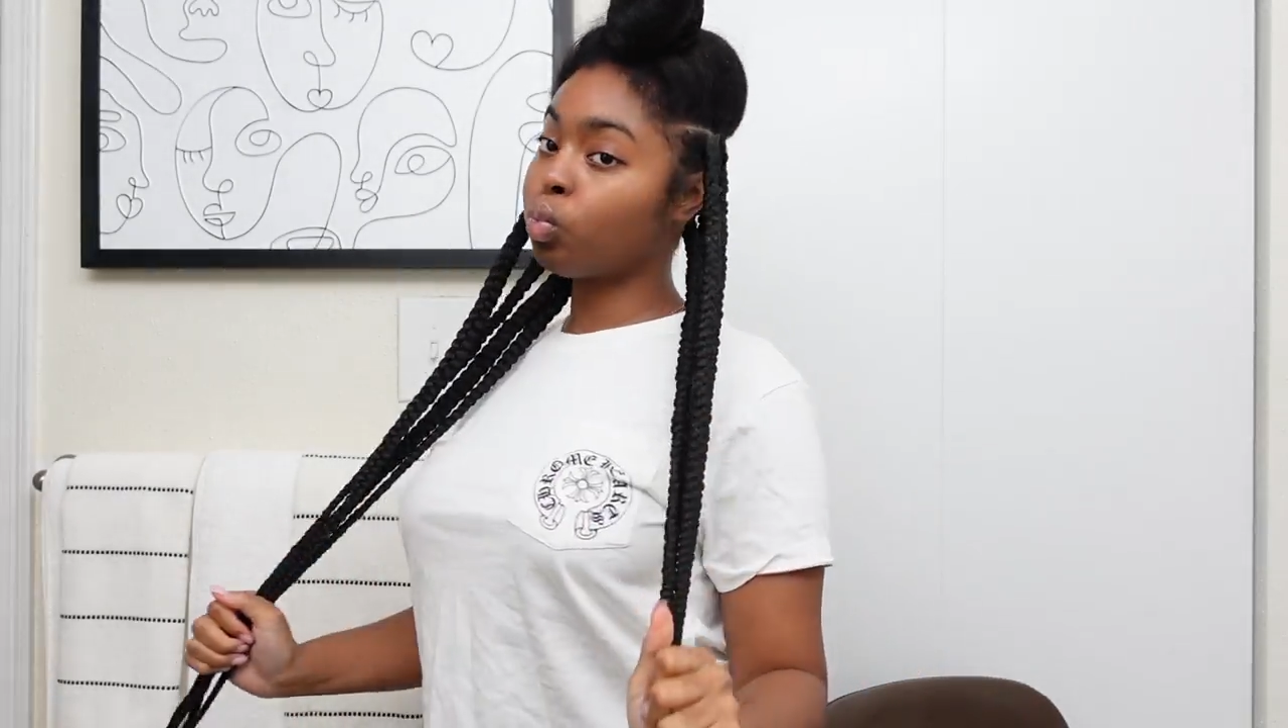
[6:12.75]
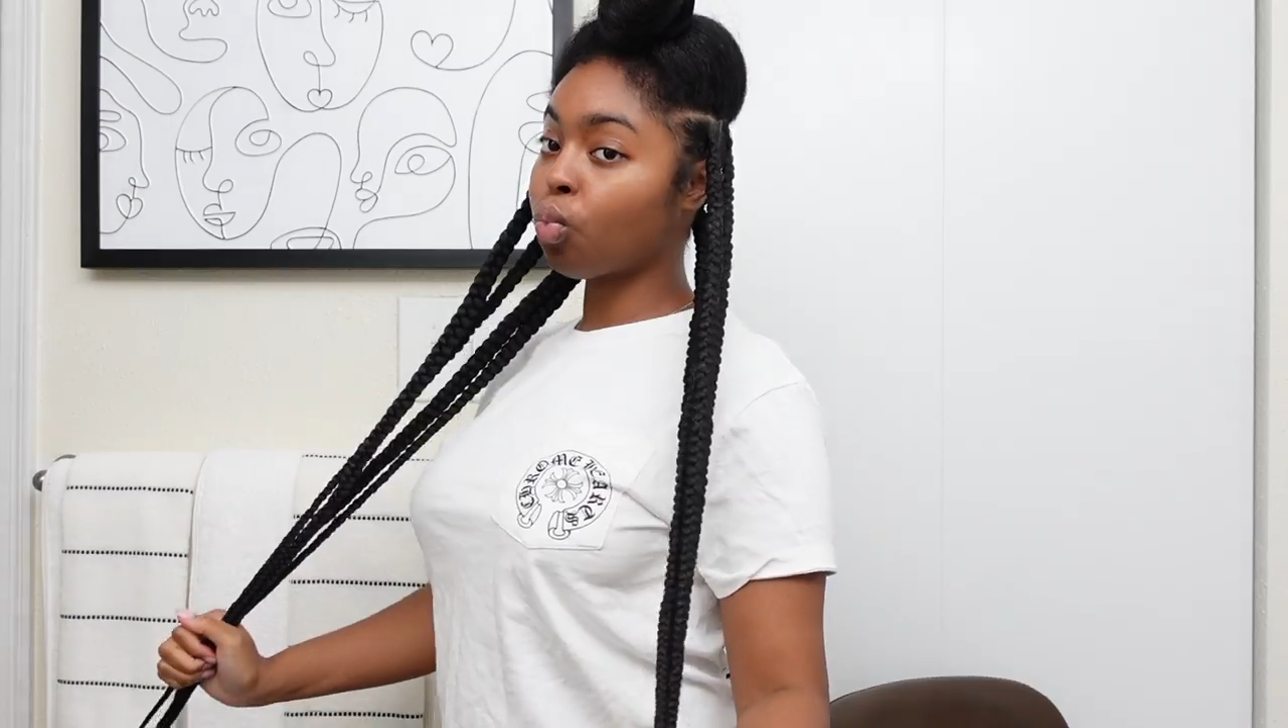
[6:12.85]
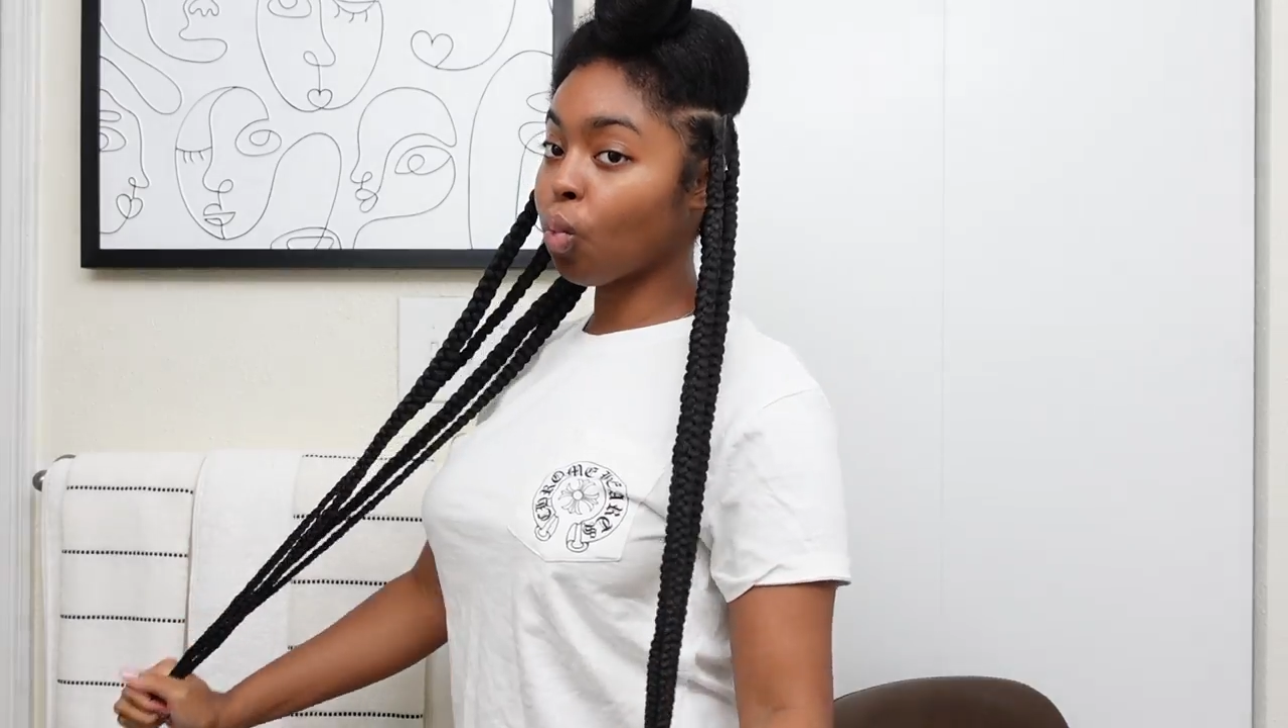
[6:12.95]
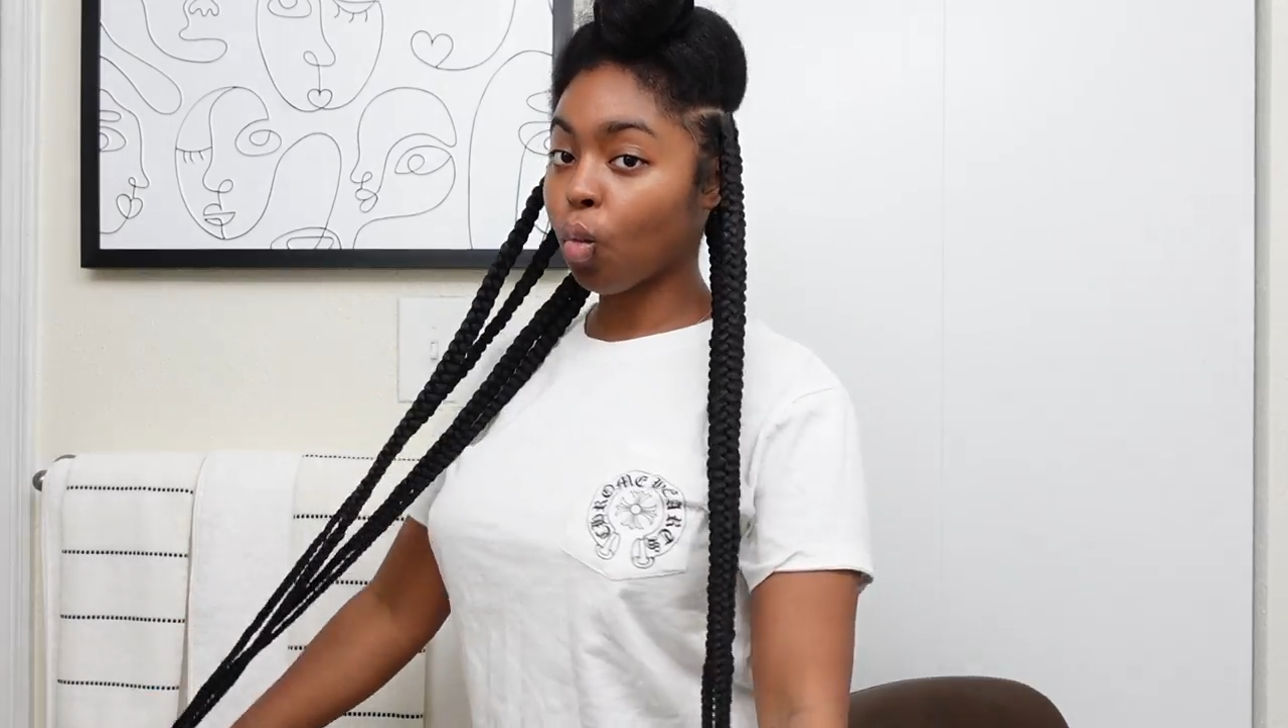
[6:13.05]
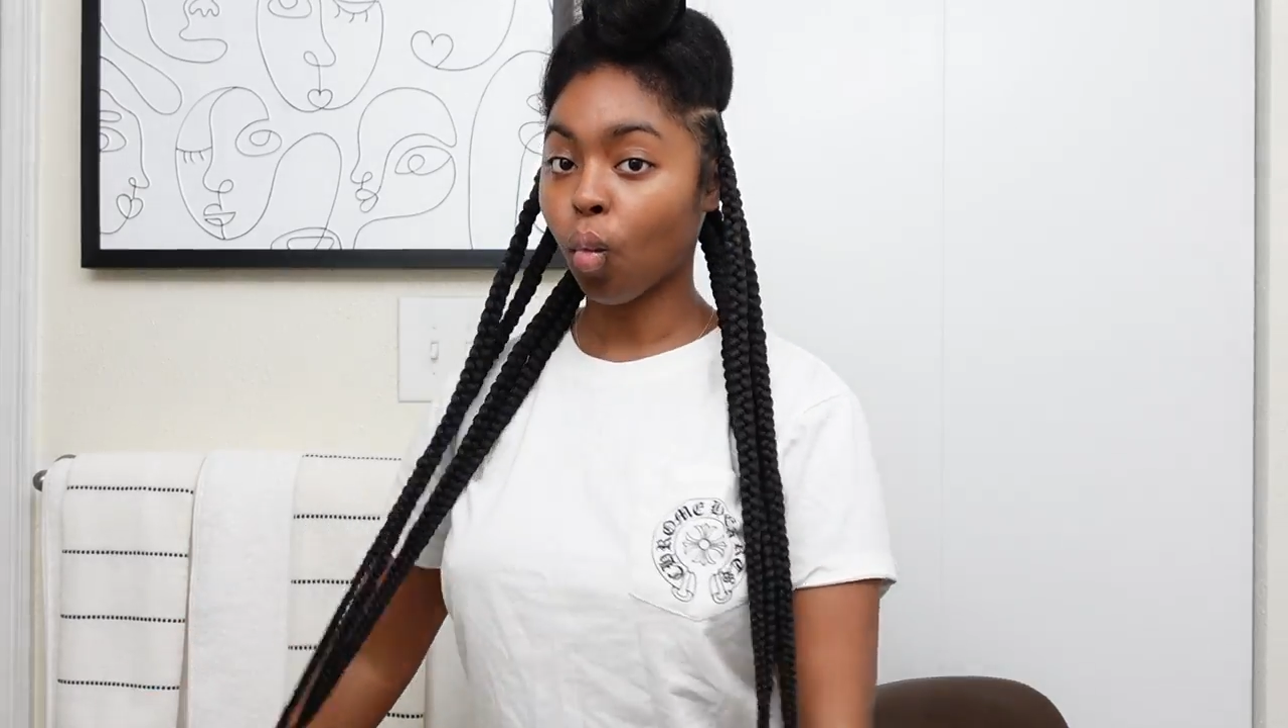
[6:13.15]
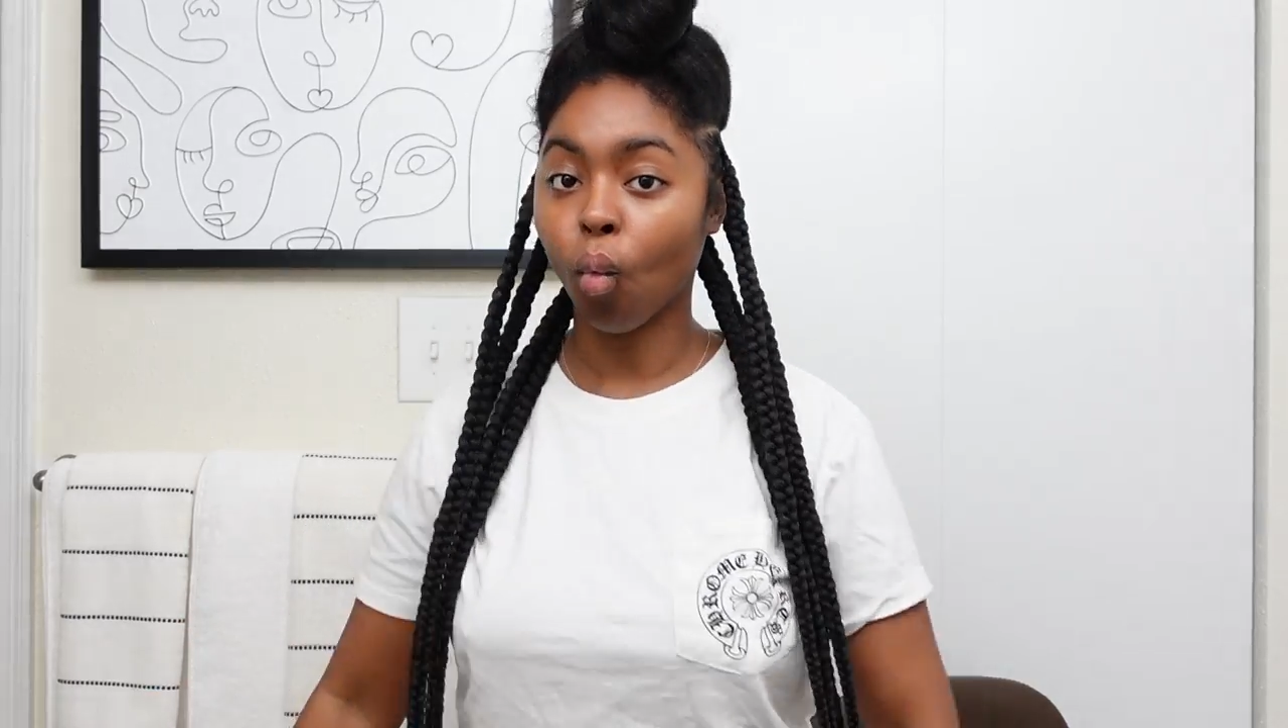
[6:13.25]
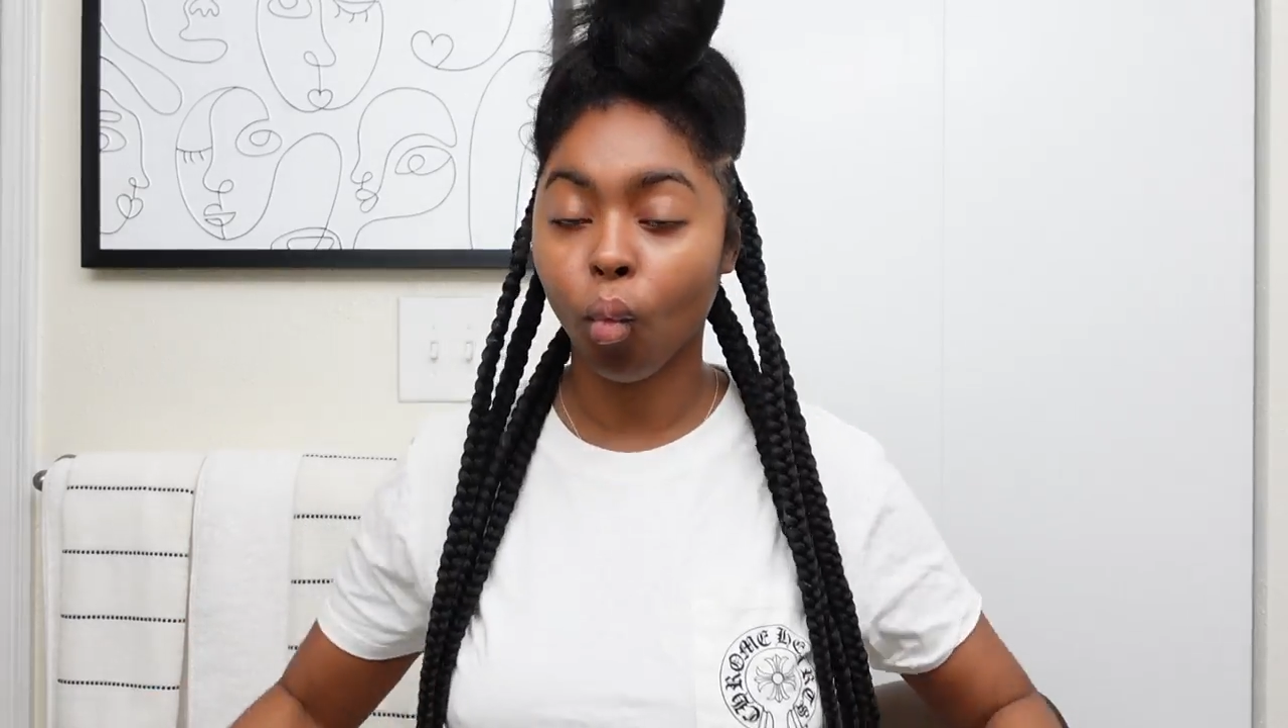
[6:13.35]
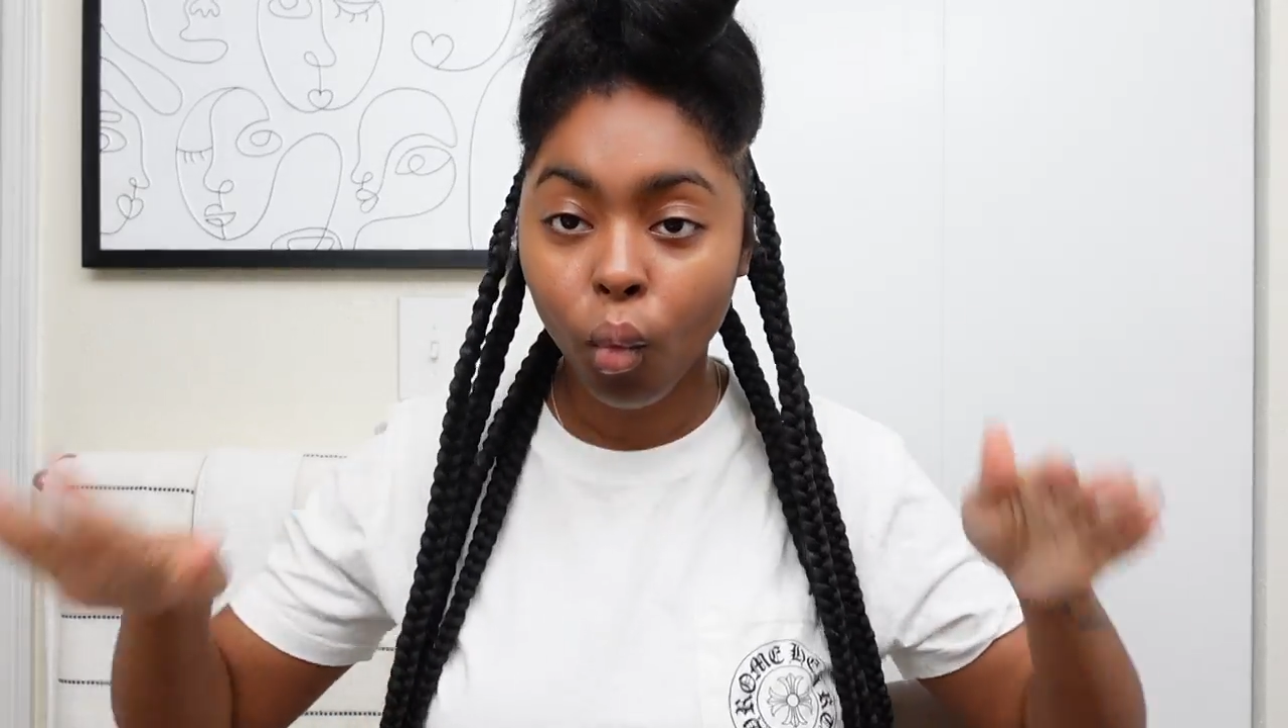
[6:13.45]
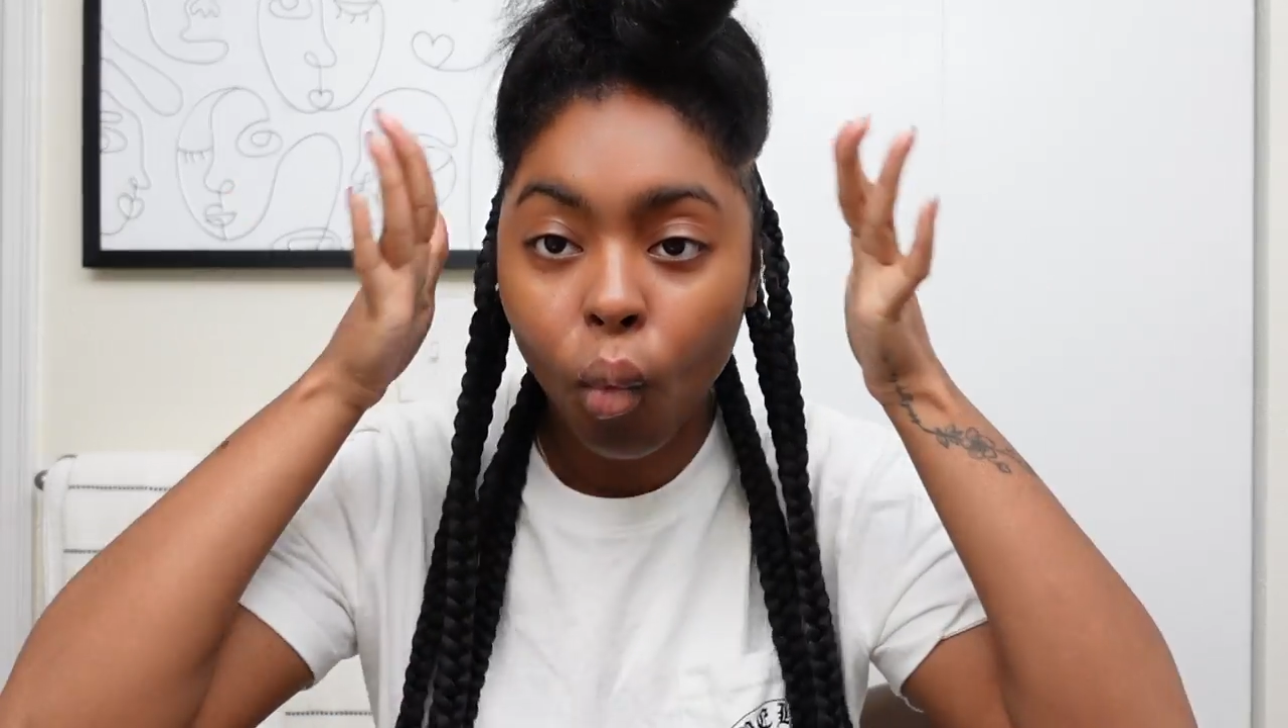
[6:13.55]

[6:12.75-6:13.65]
length.